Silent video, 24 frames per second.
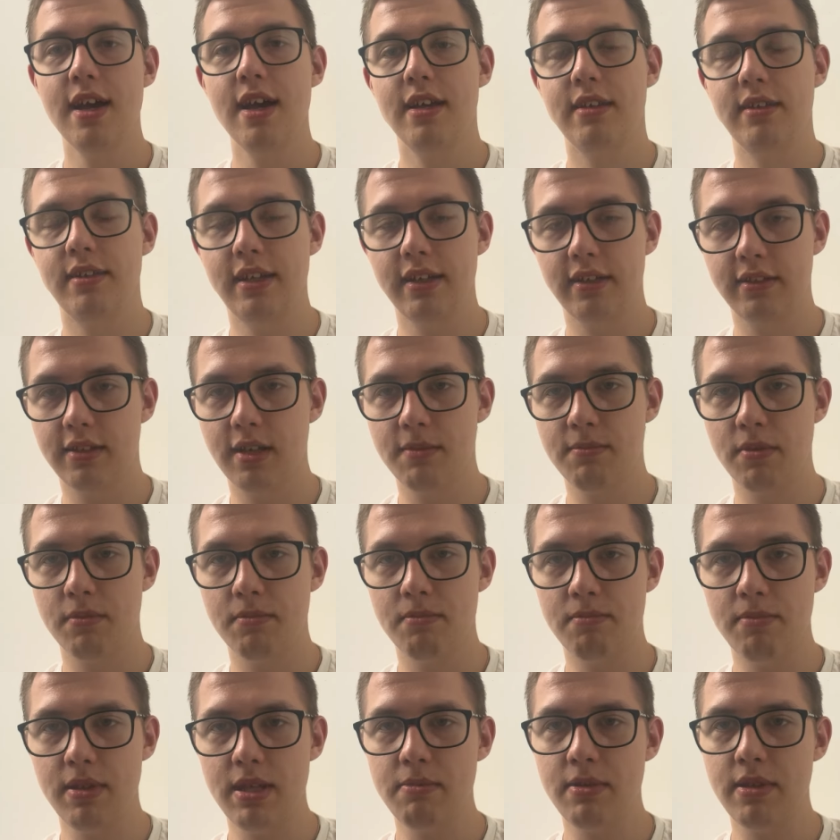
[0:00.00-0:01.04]
Next up,
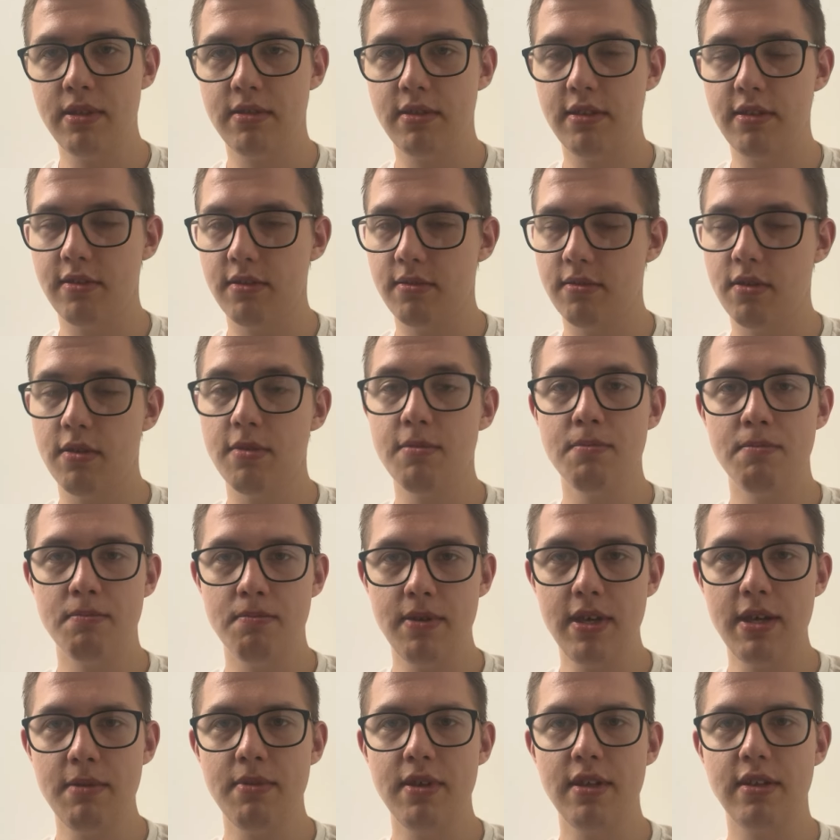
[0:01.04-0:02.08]
BBC
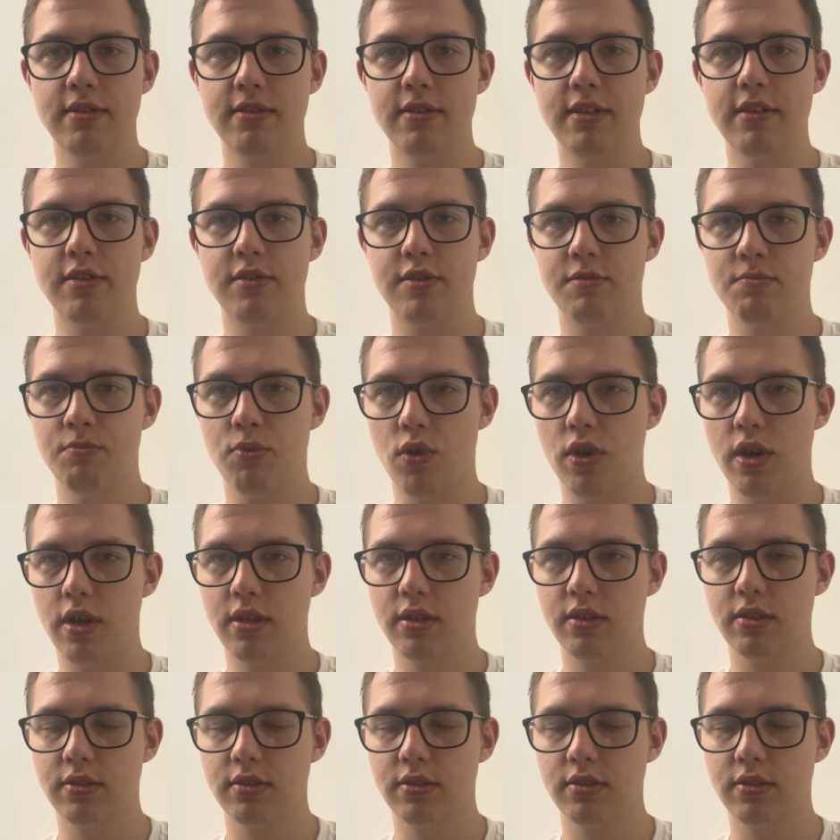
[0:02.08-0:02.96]
Sport.